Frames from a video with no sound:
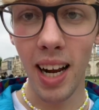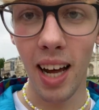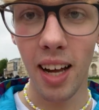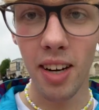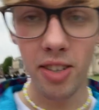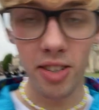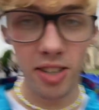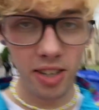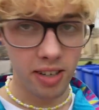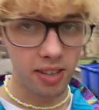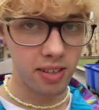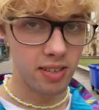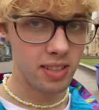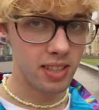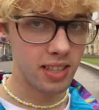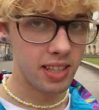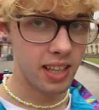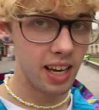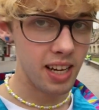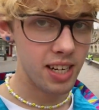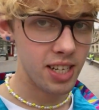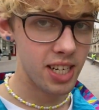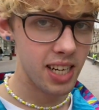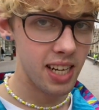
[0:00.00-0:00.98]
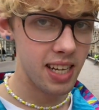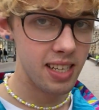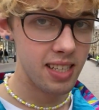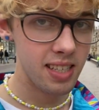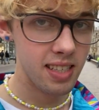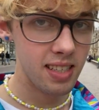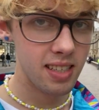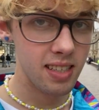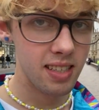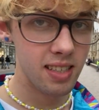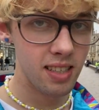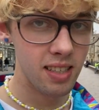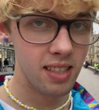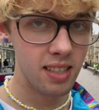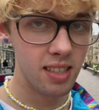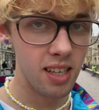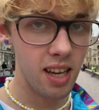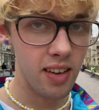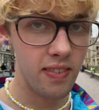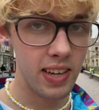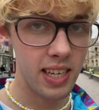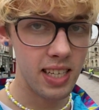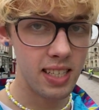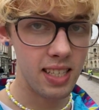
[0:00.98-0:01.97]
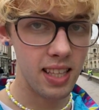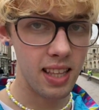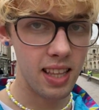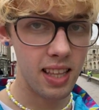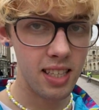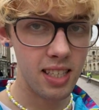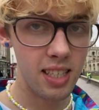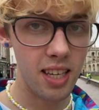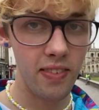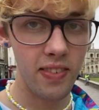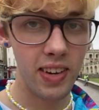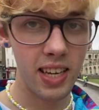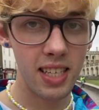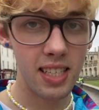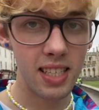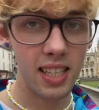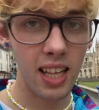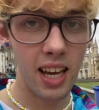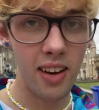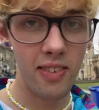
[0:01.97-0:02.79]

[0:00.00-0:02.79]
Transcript: Andrew, there she is, serving yeah, serving slay